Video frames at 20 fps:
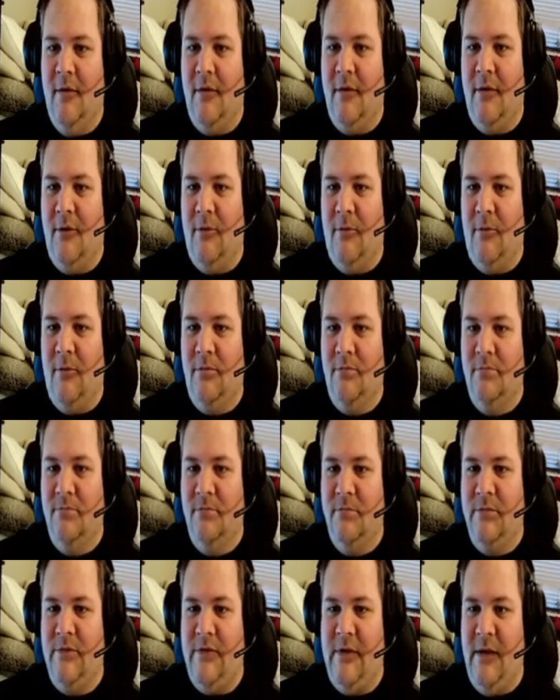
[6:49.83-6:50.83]
little
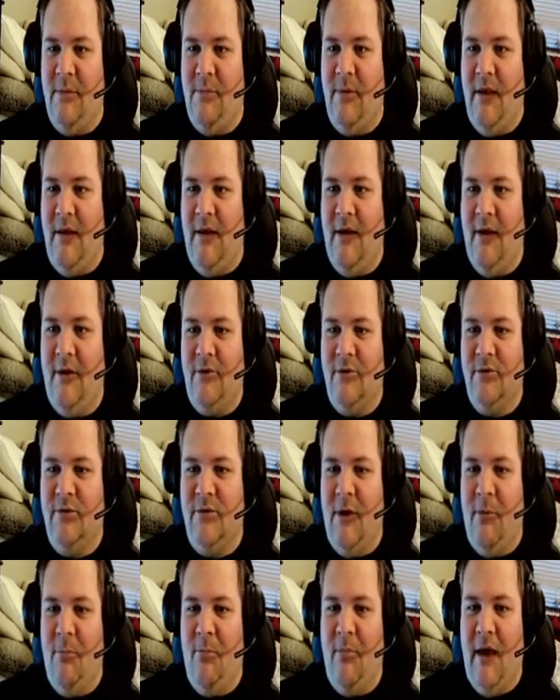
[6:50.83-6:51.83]
TP hut or
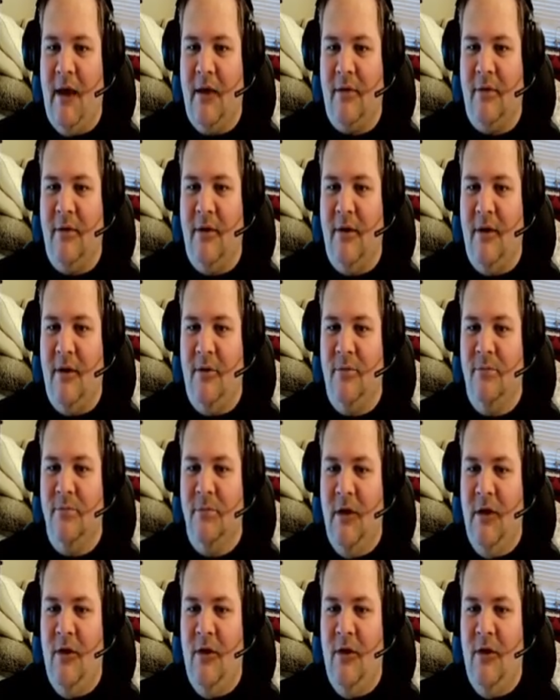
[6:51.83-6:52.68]
something back there.